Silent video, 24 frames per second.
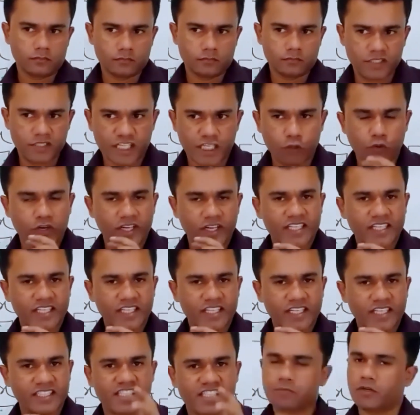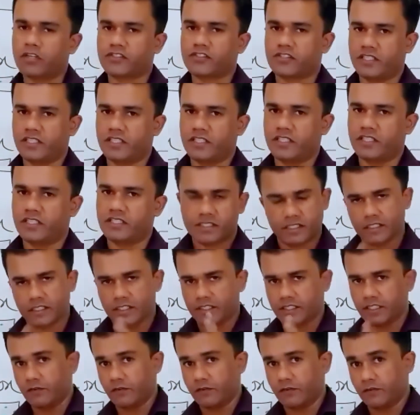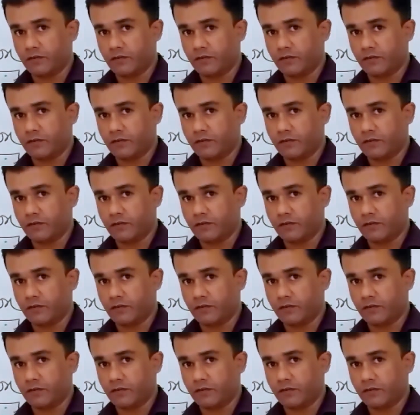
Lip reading: During this process, just continue it.